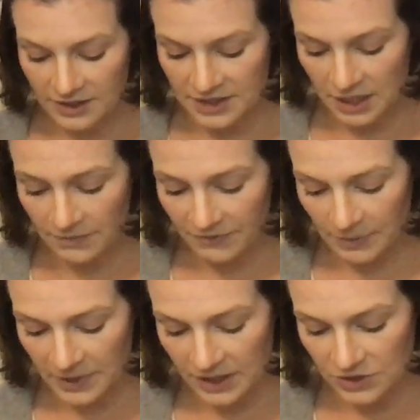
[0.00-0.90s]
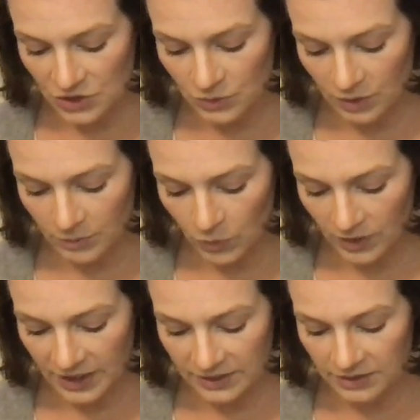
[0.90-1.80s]
some feminines, you are
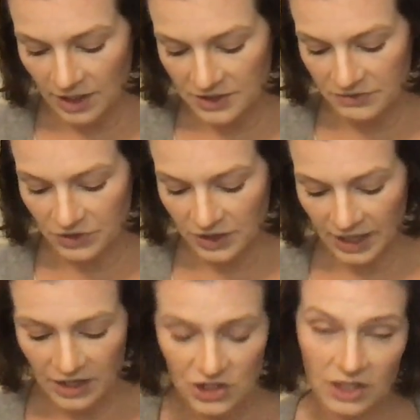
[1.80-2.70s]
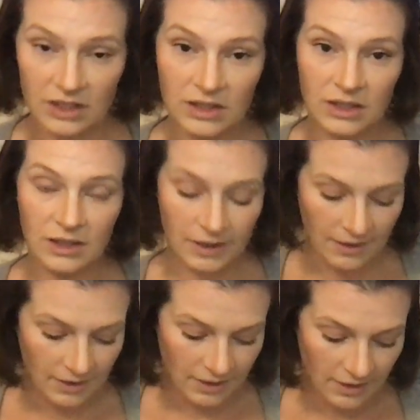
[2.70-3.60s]
mourning the loss of your connection
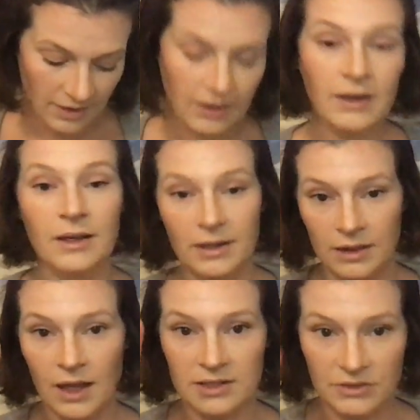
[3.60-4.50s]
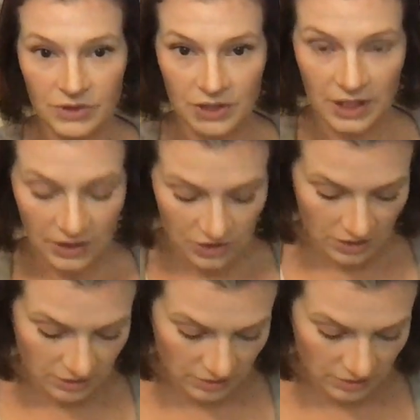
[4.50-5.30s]
loss of your connection.